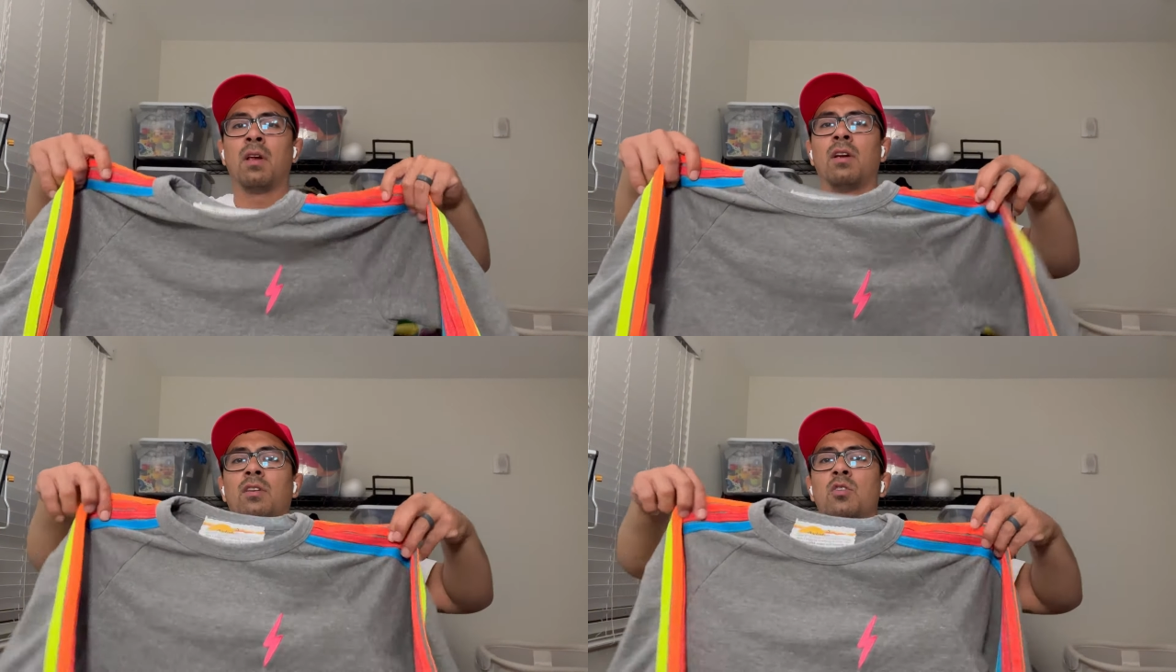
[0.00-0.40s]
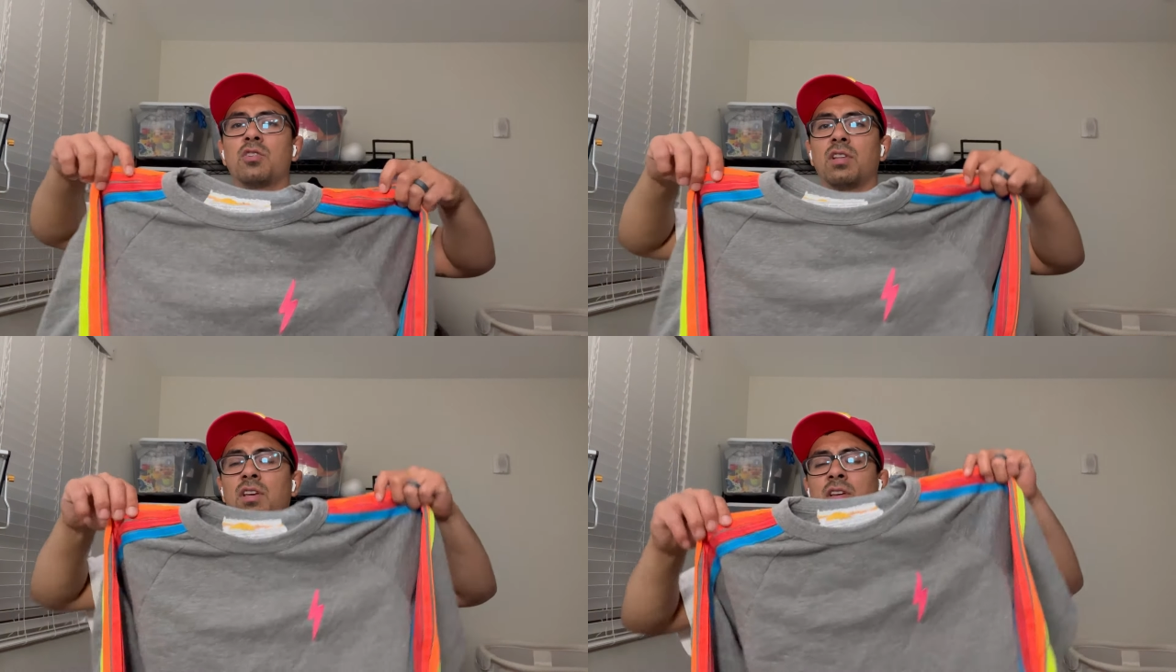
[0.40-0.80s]

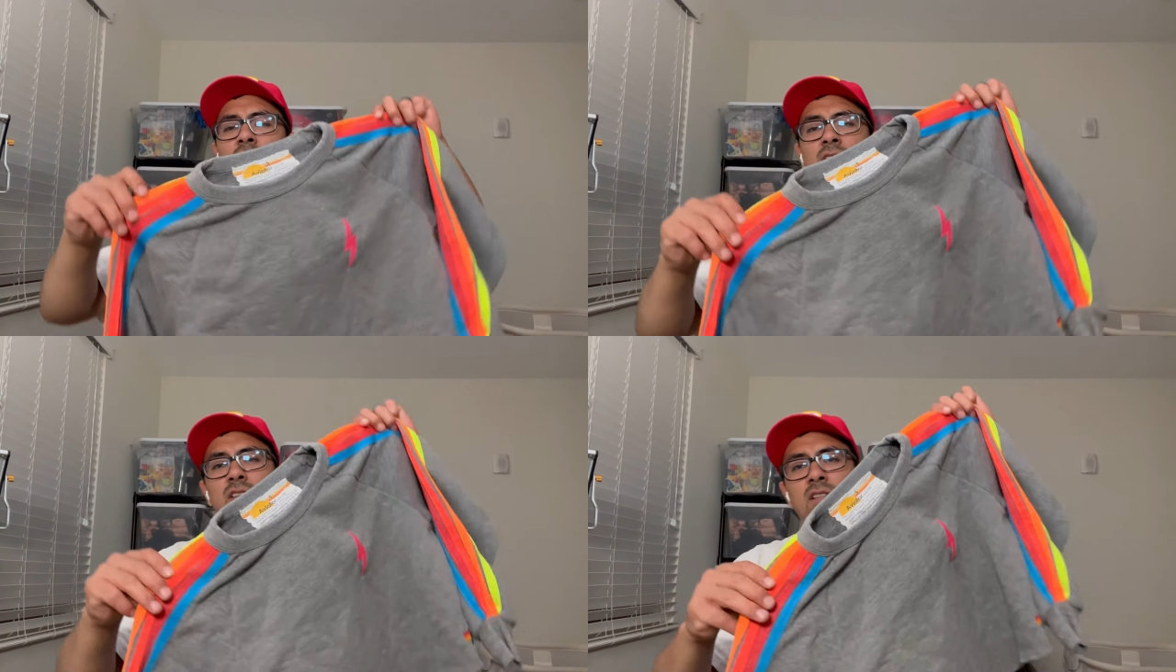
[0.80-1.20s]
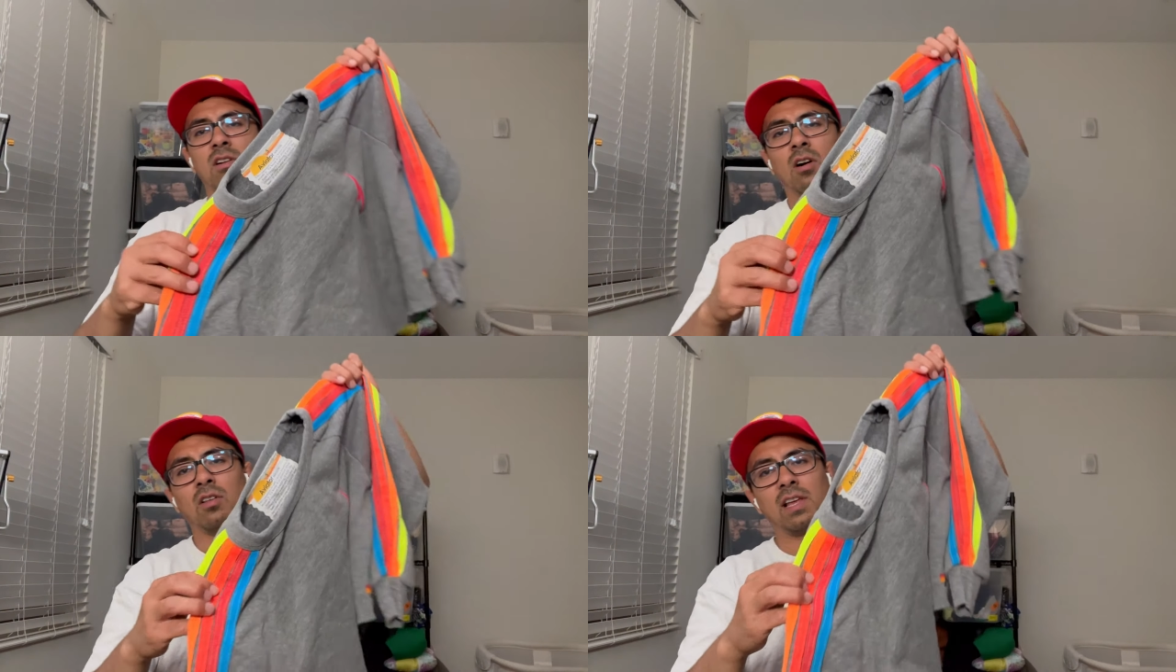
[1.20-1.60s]
Usually this is
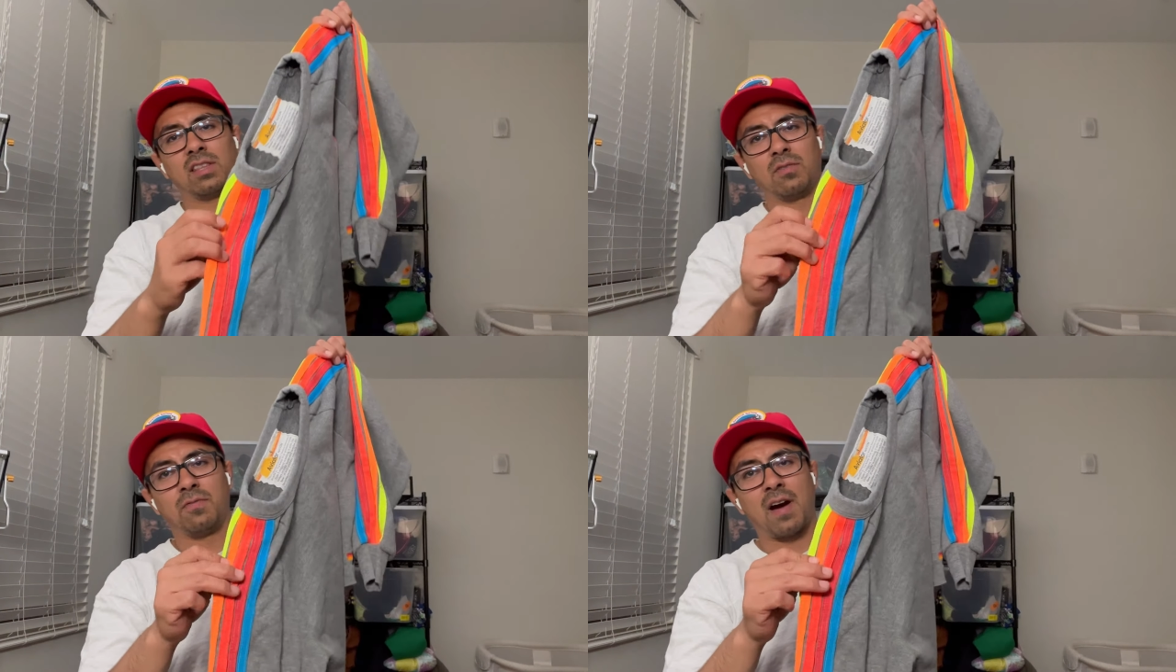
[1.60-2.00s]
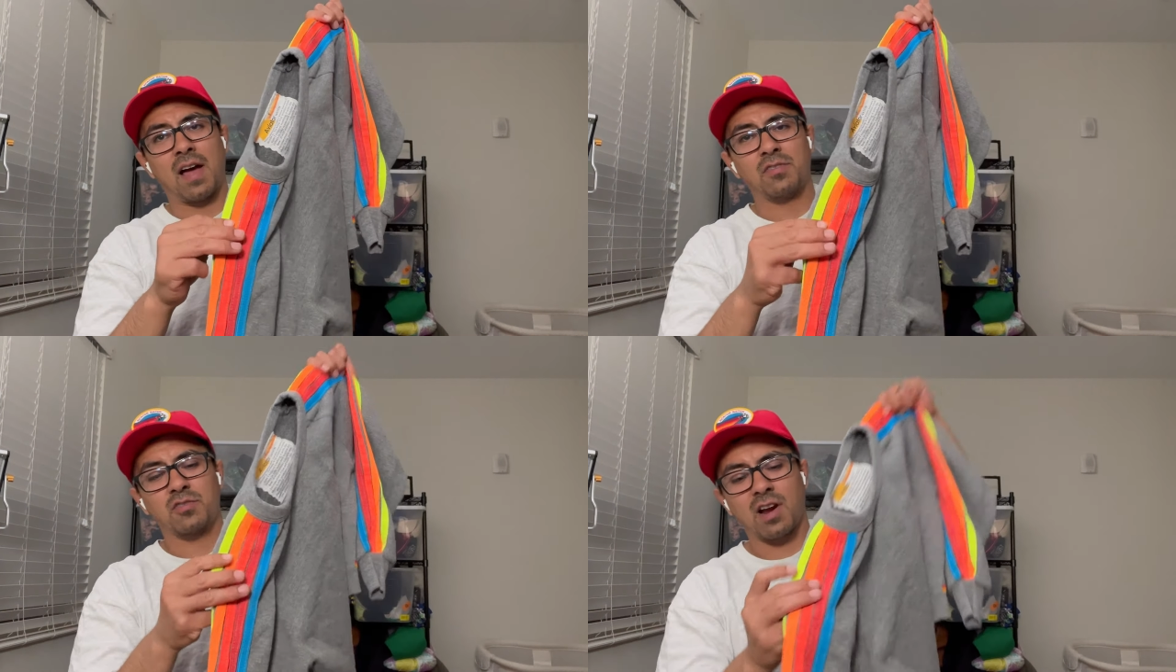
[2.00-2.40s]
called like the
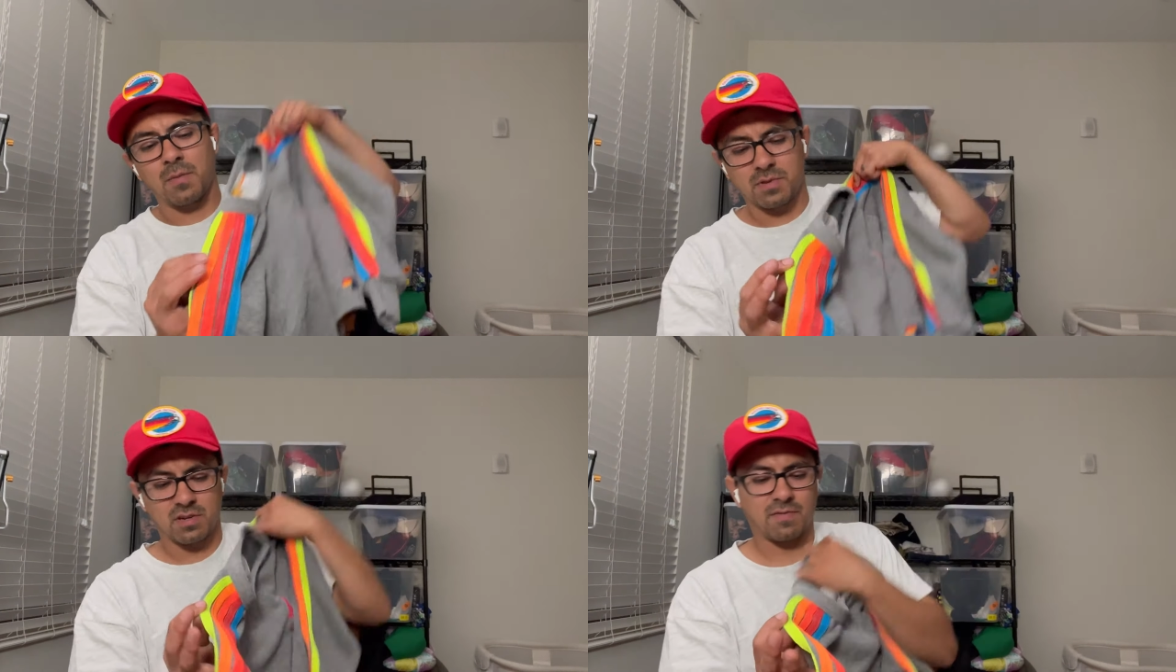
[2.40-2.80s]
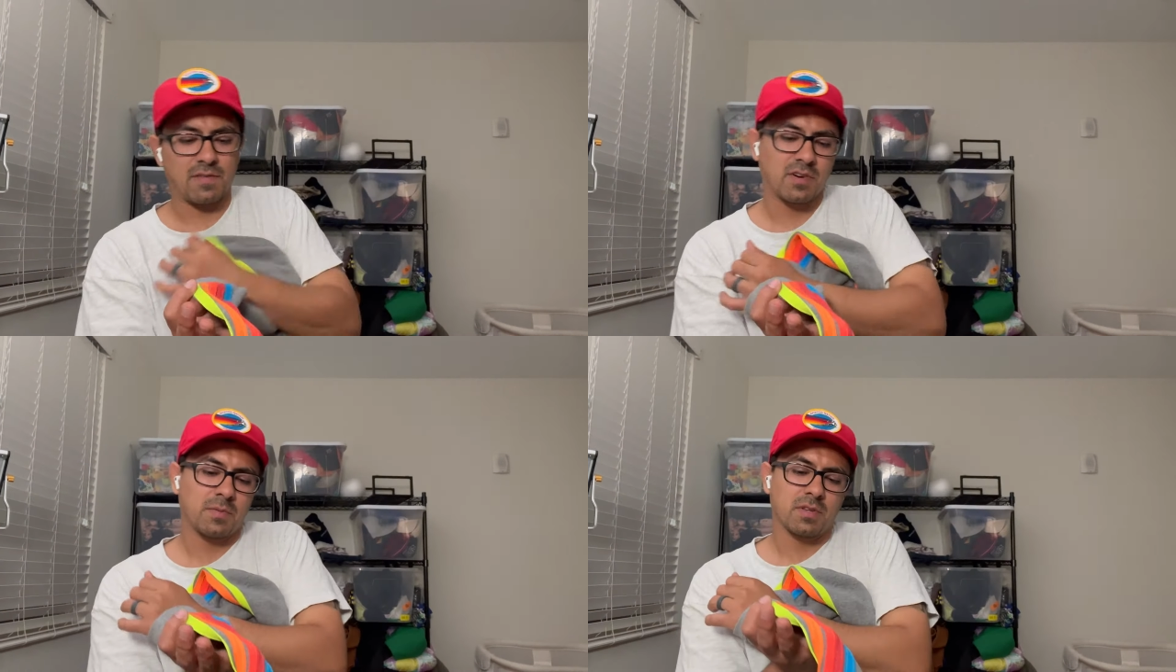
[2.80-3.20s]
5-stripe. Is there 5
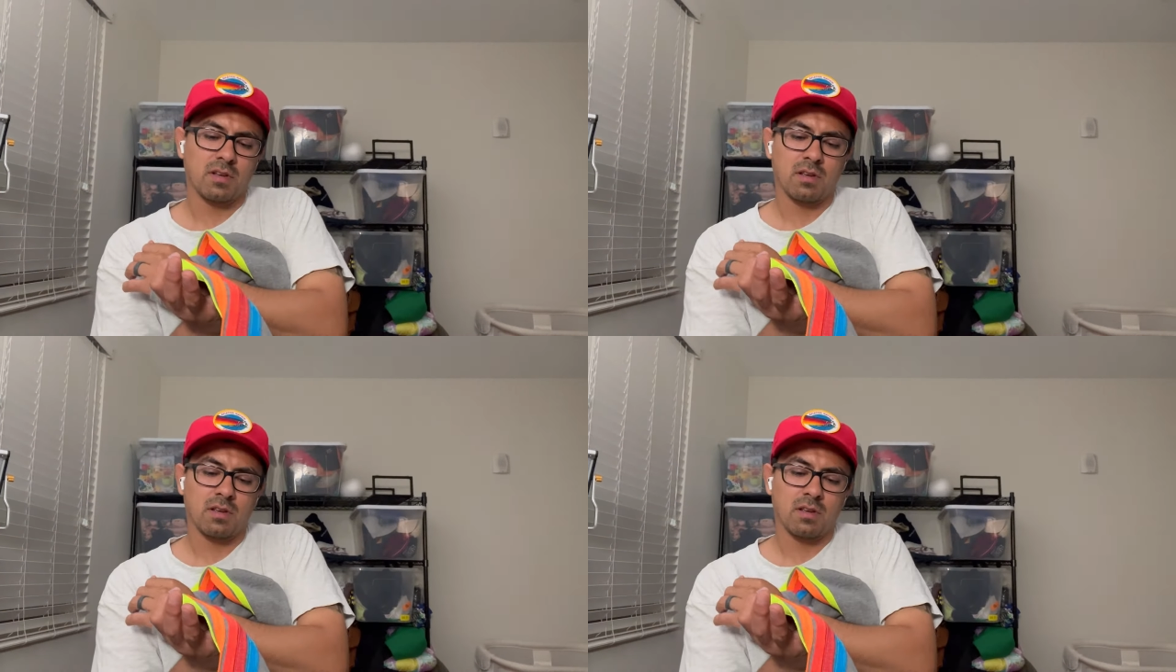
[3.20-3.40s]
stripes?